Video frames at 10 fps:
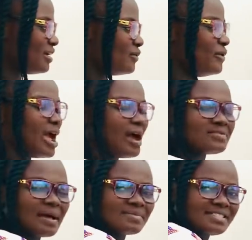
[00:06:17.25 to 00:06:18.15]
We have
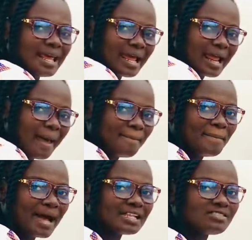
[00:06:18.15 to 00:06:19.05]
some second
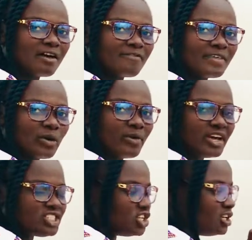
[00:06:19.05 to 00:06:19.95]
part of the
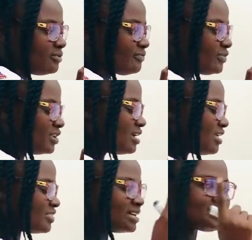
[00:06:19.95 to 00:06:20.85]
question.
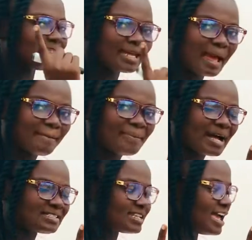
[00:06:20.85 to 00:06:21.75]
The second
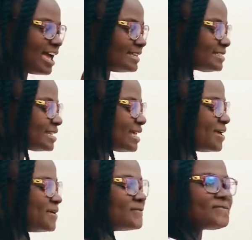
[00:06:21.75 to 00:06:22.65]
part is
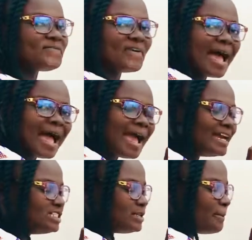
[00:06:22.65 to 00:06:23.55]

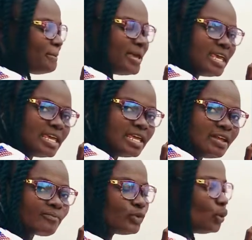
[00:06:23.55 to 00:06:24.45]
find P
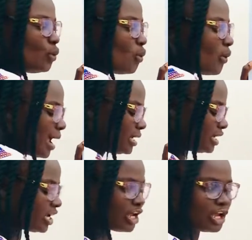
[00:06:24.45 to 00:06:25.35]
when
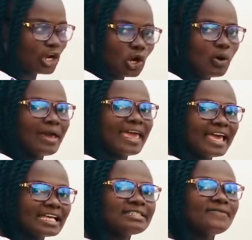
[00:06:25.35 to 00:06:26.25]
Q
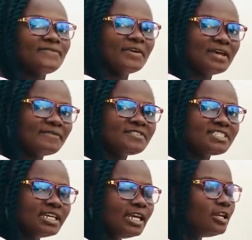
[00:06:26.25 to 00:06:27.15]
is
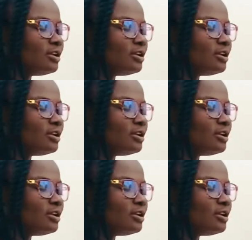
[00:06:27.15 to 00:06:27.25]
15.